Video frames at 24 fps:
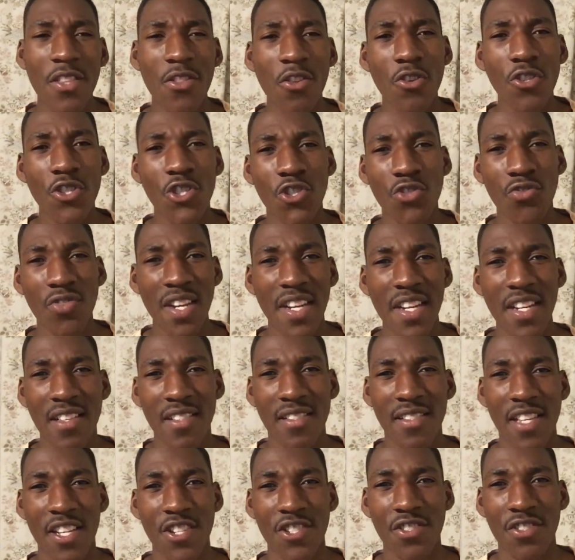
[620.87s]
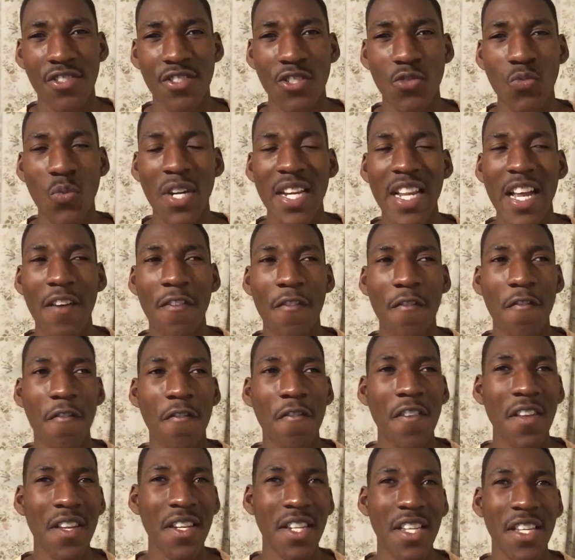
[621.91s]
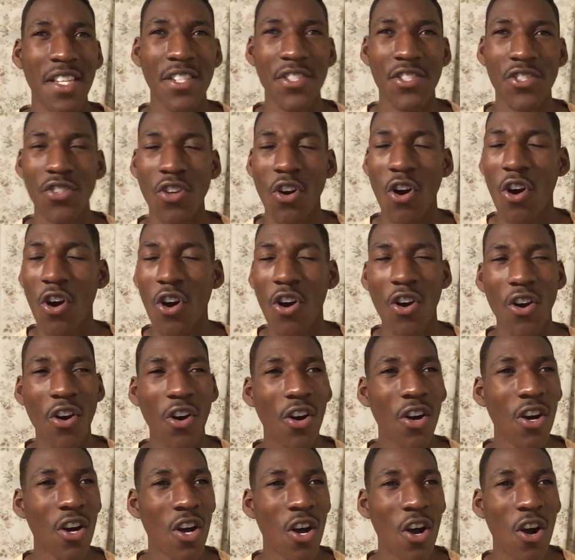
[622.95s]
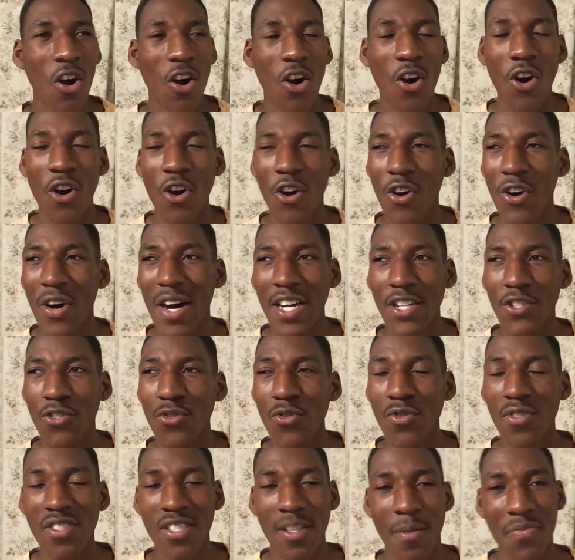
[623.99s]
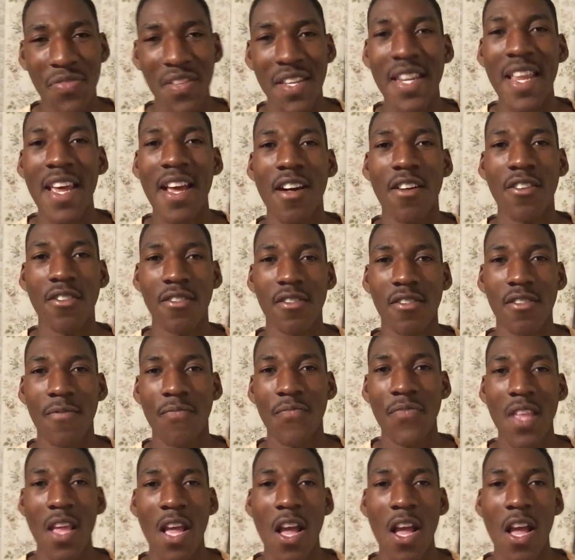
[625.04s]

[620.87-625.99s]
those training sessions when I finish or or I do something else,